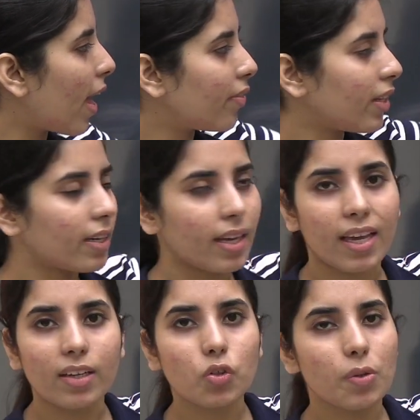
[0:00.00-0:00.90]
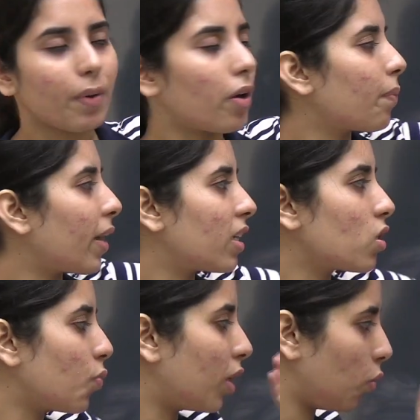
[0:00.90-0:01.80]
and then A to the power
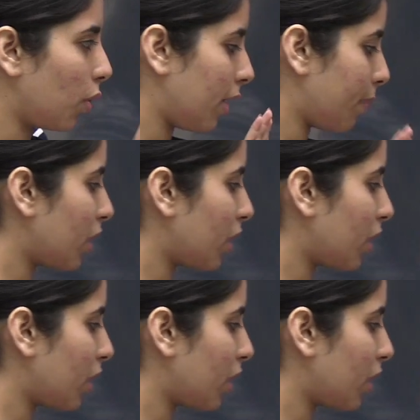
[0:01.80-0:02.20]
minus 1 only,